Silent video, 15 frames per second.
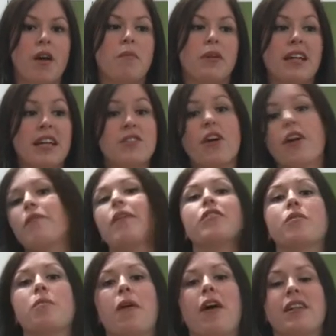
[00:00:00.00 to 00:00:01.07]
But let's talk about
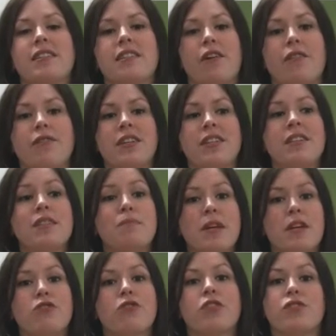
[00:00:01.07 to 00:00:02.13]
the bra itself. This is
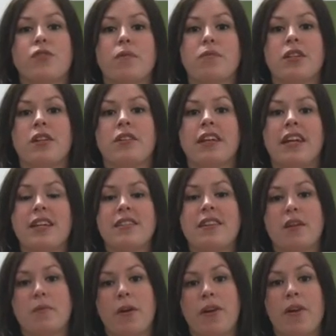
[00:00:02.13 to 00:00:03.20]
Beatrix from the latest
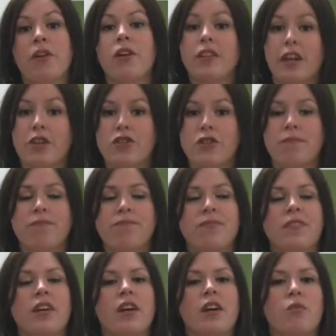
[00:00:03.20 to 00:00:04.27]
Anna Pardal collection,
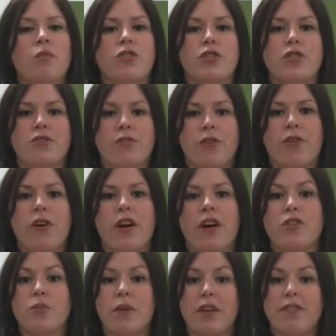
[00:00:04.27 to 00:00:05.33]
which is for
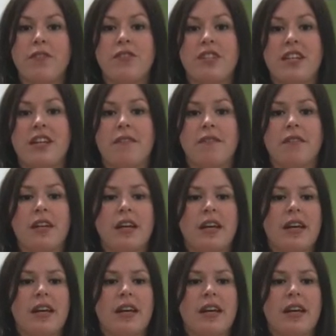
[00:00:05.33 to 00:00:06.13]
2015.